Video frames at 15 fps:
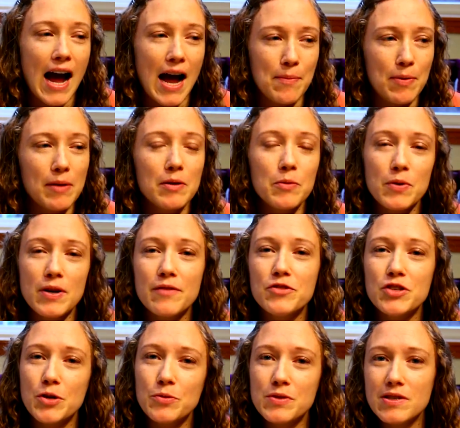I probably wouldn't have
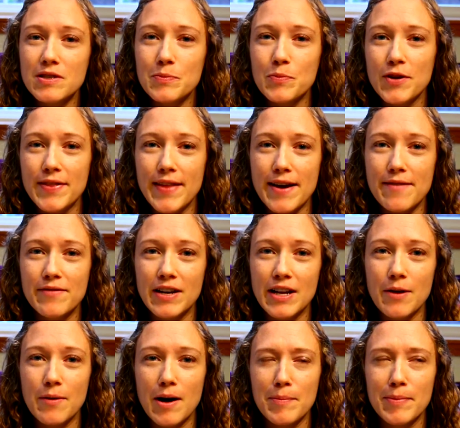chosen to put that
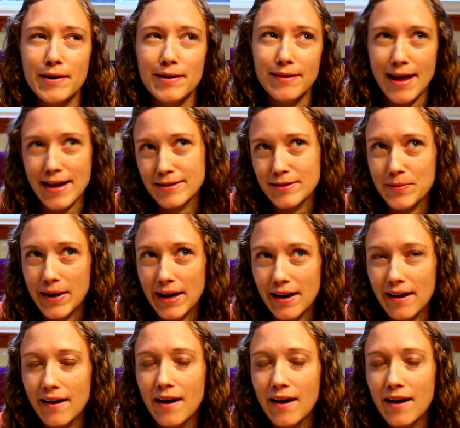video up last week.